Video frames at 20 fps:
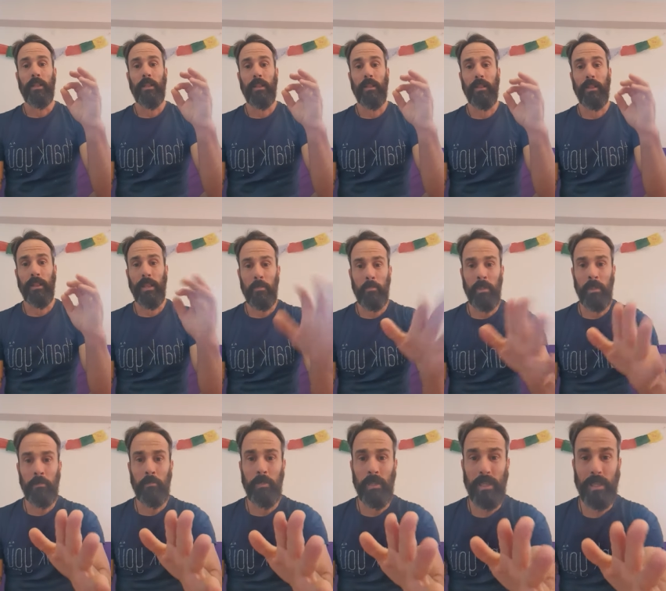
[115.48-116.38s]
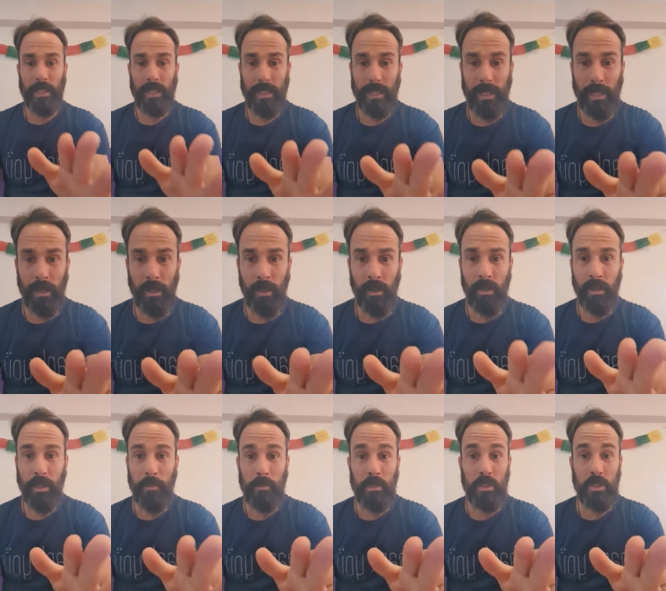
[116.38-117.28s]
Let me be clear,
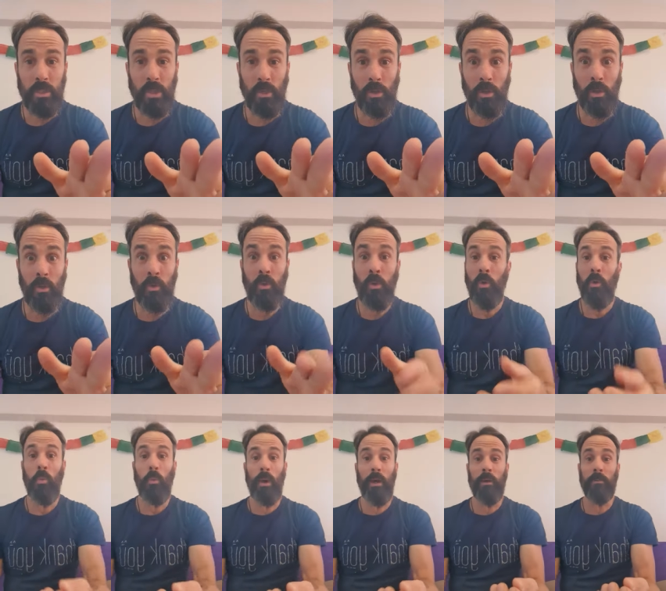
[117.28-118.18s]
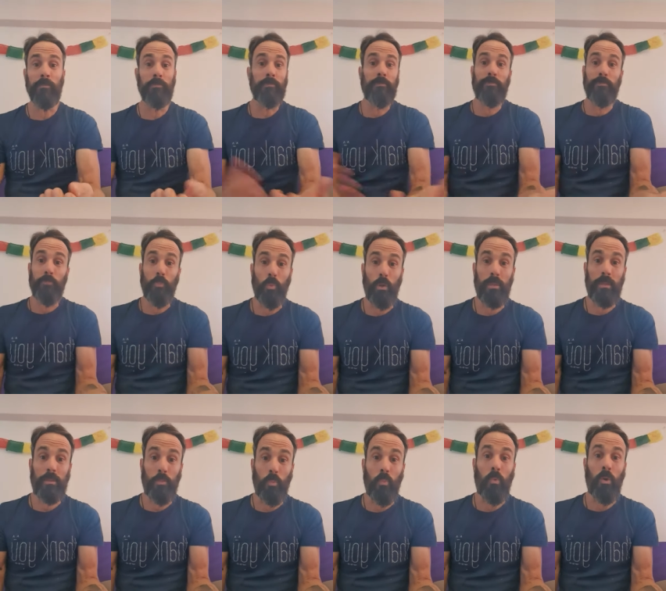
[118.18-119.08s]
let me show you. Well,
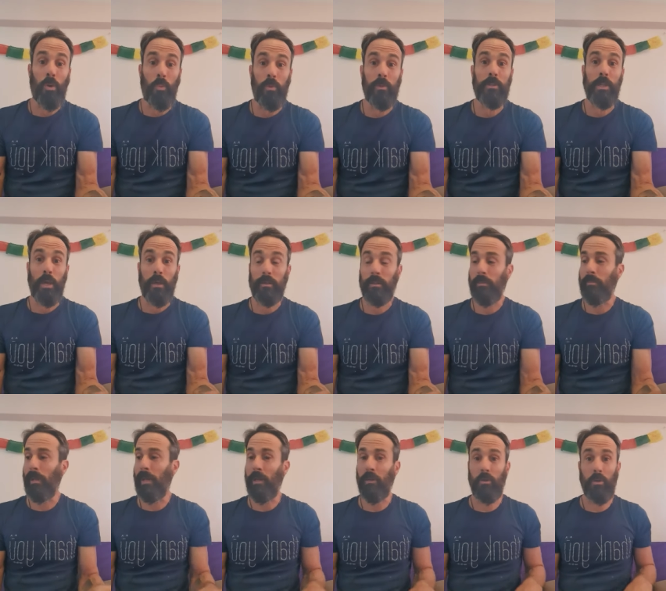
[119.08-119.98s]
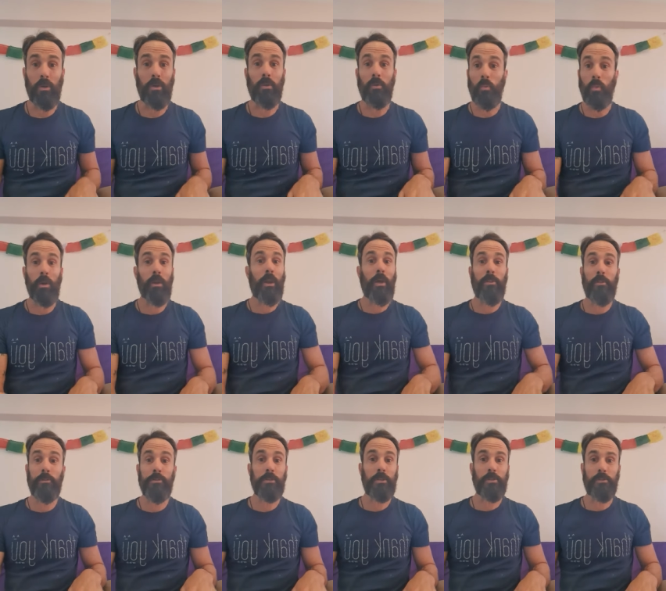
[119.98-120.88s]
what what we're talking about or what
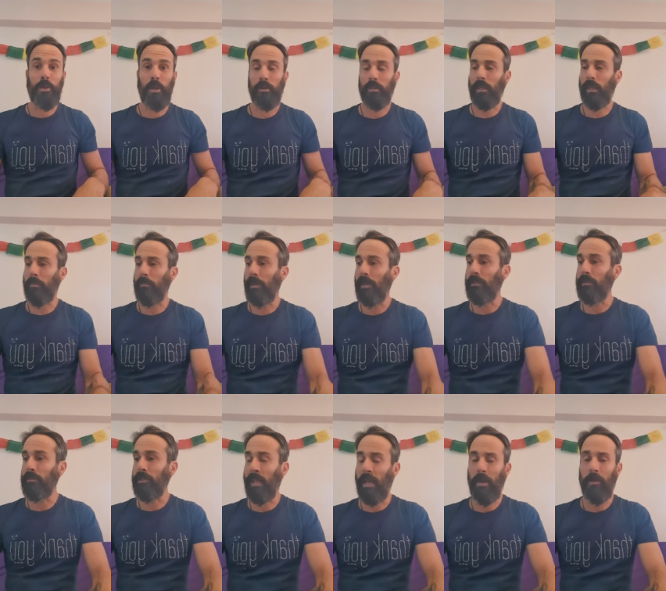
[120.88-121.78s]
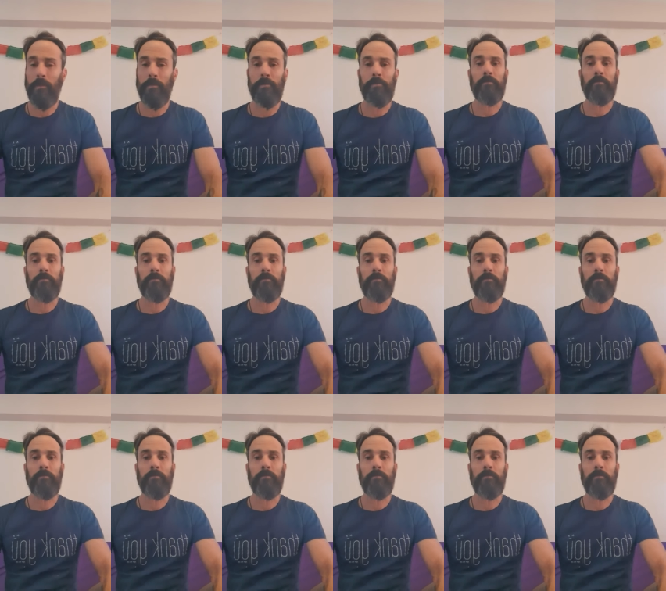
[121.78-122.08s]
others are talking about. Now,